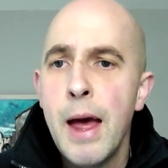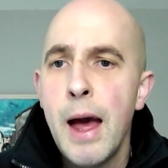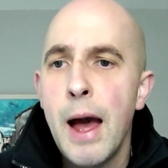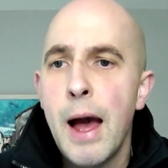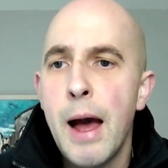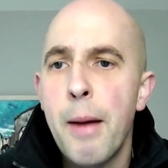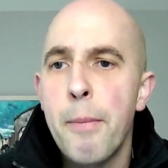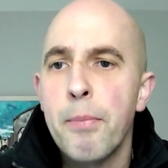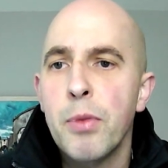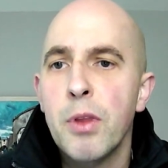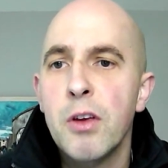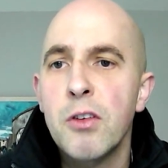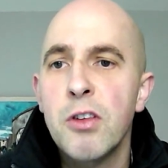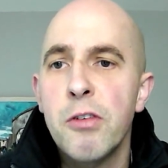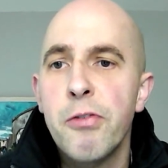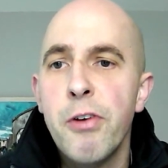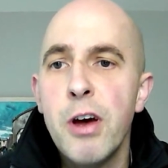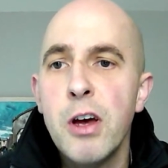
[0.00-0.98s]
So
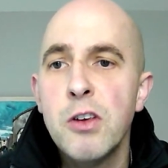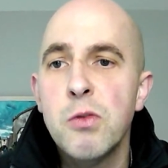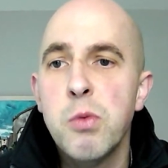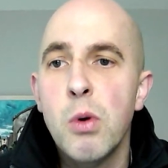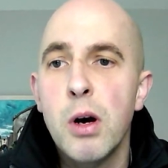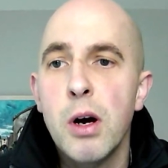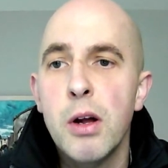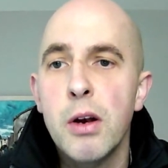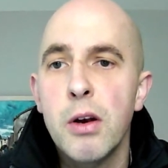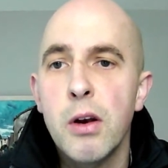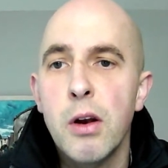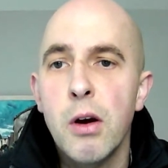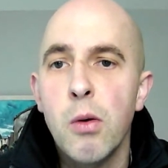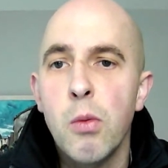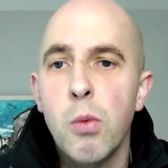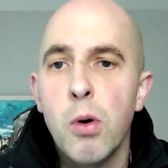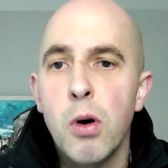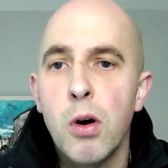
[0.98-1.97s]
the first one
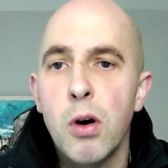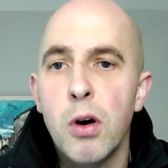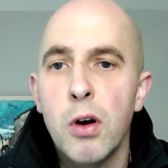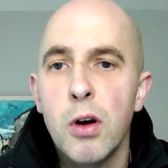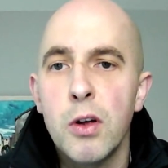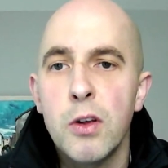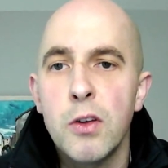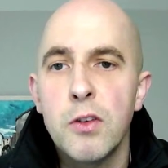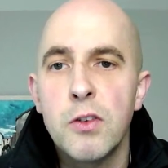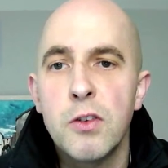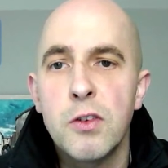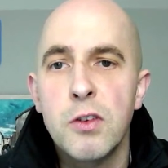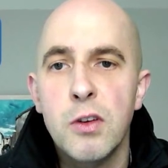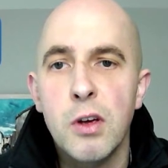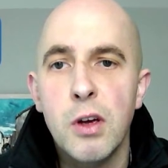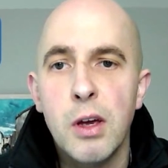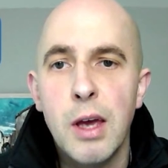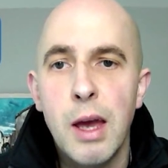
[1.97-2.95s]

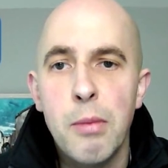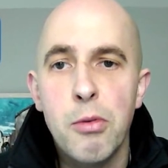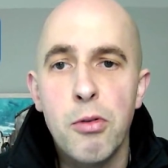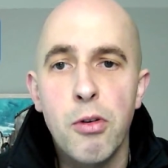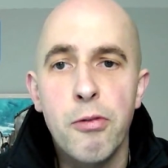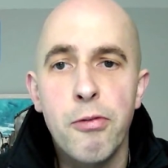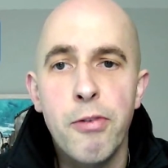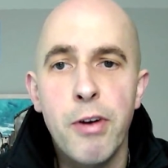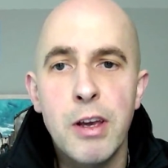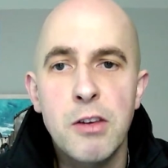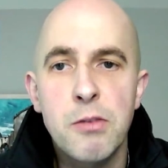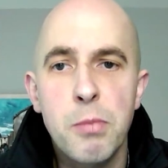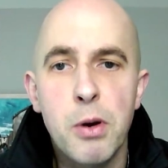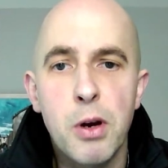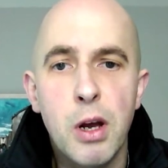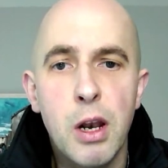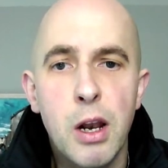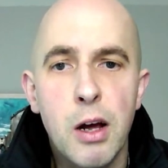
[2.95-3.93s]
came through on
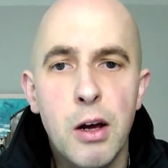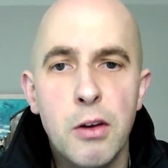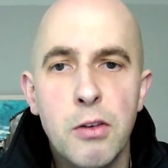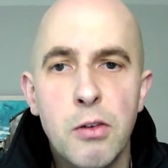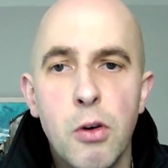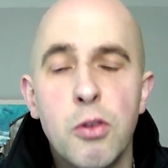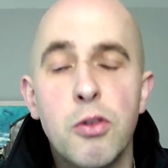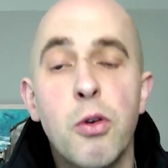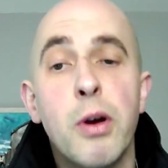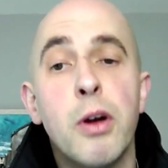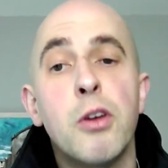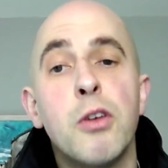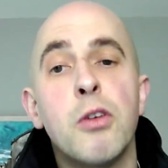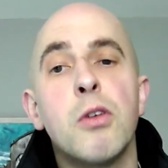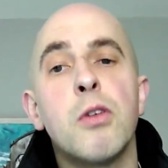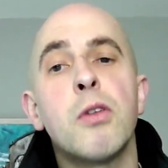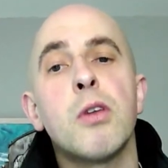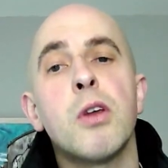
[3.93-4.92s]

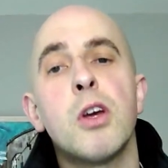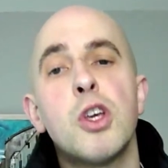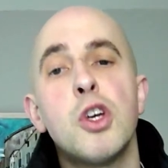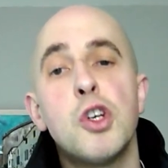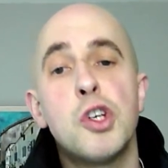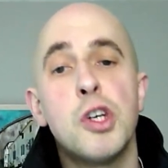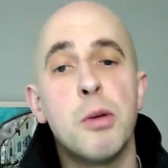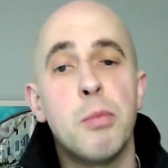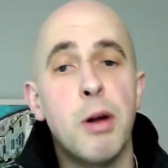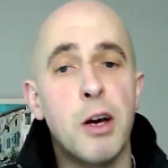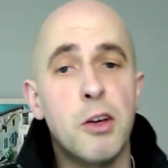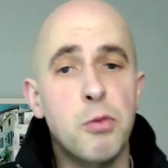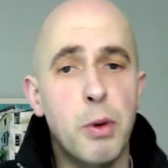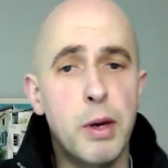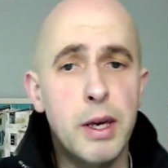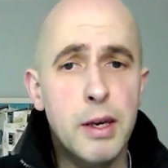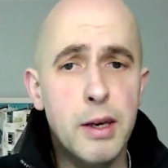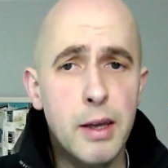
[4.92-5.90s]
on YouTube last
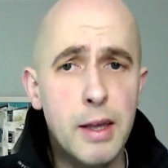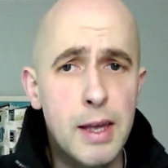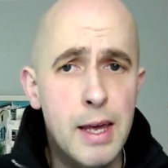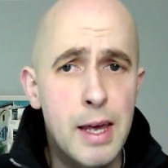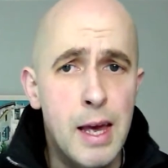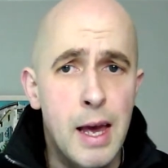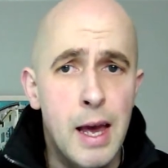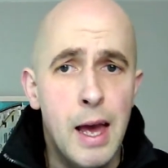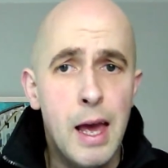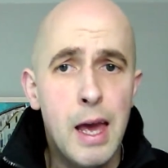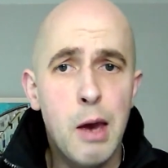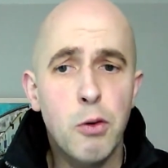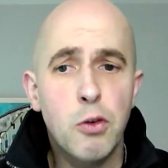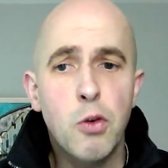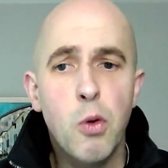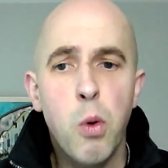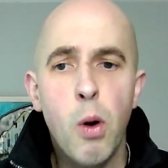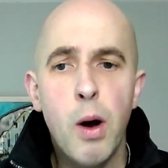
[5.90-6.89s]
week. It was
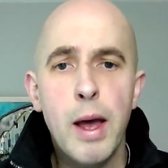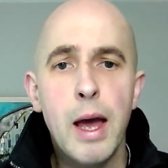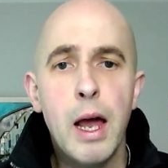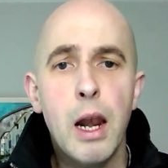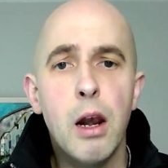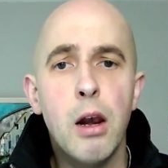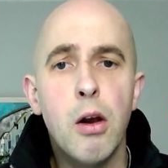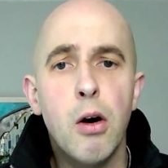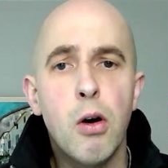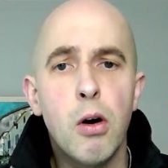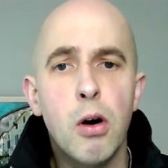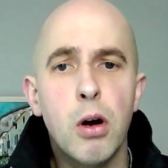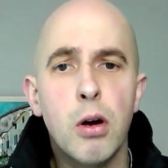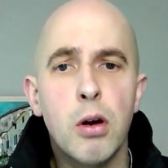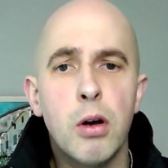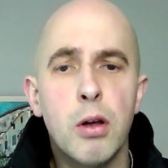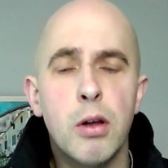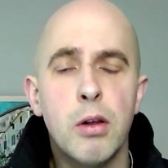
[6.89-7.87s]
quite a
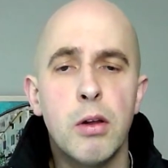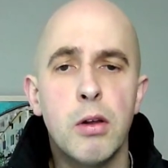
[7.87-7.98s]
long